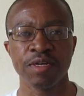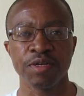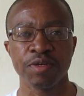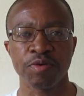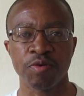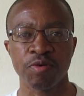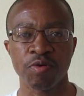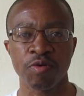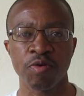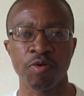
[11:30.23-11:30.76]

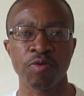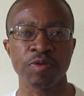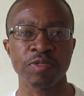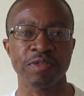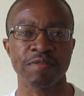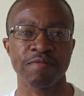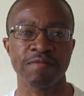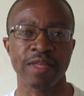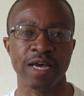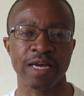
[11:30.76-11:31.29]
Your
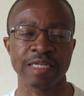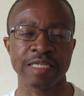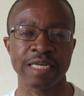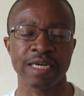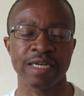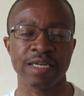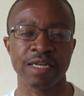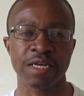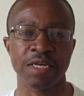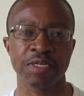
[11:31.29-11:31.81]
goals, if they're
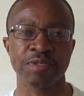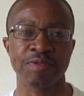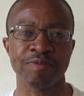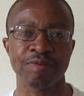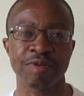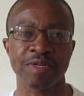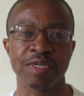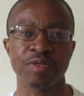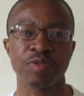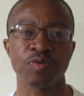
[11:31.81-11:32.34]
10 years,
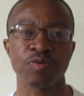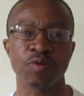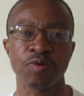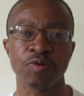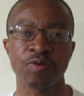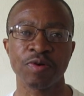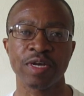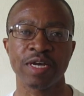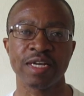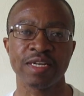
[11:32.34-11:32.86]
you need to
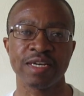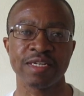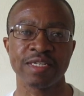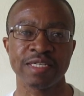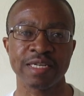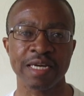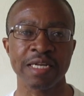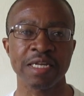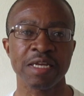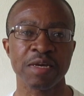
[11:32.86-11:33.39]
look at a
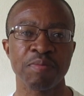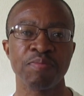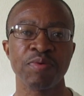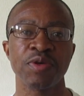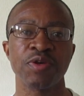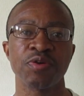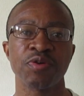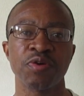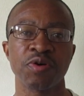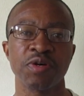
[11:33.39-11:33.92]
10-year
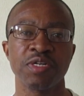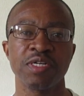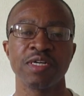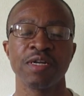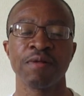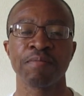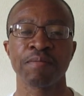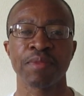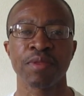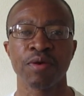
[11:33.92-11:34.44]
period
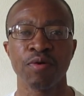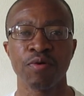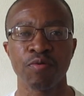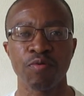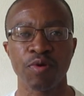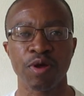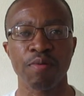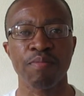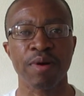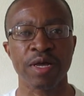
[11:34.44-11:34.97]

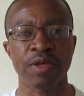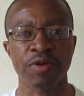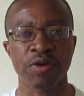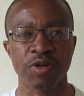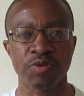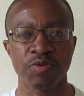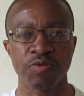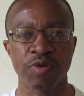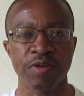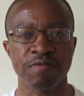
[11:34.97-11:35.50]
whereby
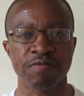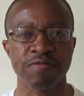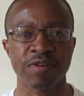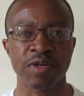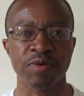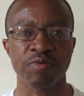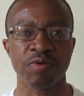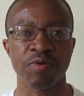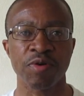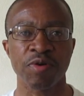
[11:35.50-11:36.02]
you're doing
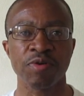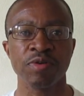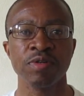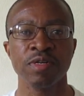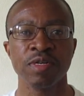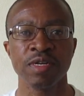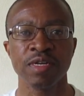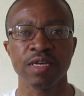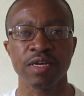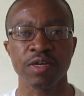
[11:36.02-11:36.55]
very well
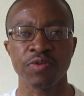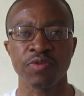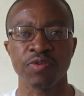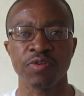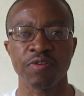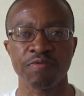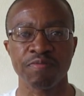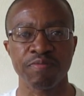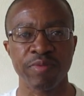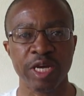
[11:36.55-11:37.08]
and you
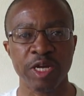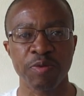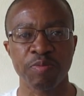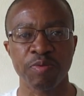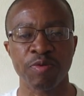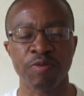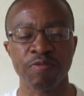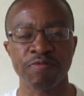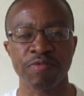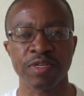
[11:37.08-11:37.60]
have made
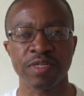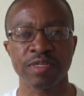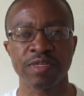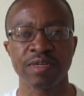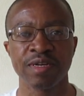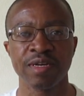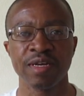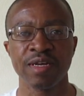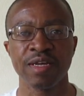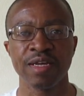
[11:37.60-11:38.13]
profit,
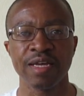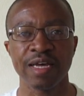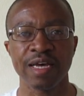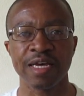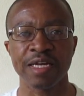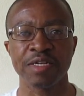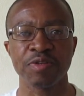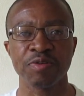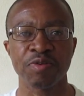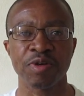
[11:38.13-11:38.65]

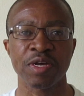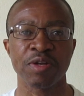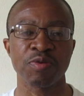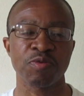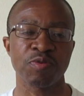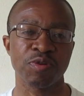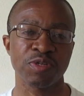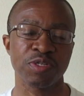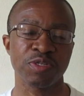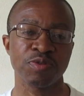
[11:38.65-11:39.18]
and you can
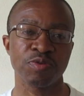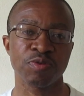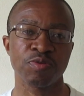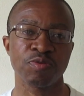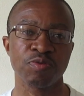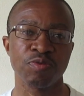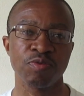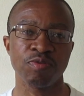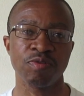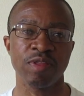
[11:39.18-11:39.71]
continue
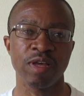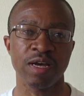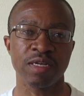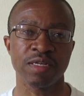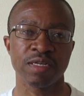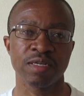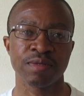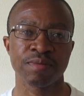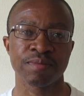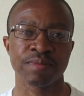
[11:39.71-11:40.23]
to do that.